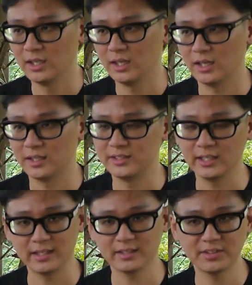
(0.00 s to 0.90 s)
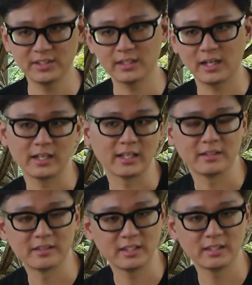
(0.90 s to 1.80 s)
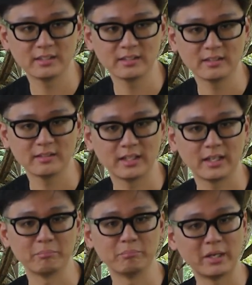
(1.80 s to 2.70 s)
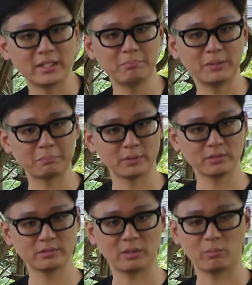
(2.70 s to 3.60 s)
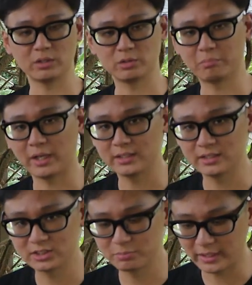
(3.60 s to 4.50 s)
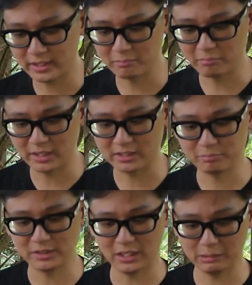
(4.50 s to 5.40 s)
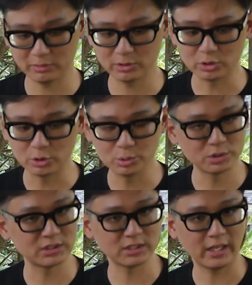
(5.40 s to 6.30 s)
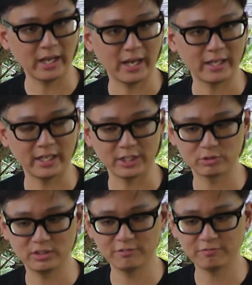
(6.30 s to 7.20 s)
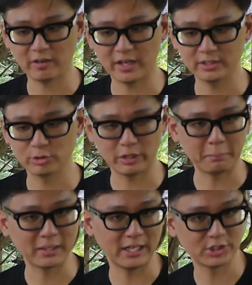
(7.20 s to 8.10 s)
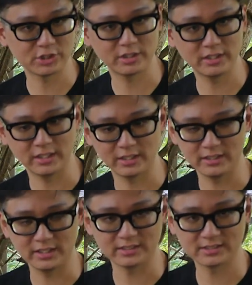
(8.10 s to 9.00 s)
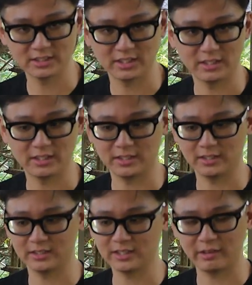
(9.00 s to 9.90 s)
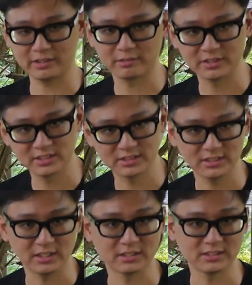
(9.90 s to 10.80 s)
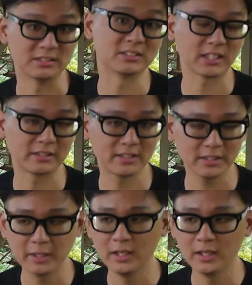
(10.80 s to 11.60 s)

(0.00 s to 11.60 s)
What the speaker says: The other thing that I can think that many people that want to buy this bike might be able to use it and actually find great pleasure in its characteristics is in stunting.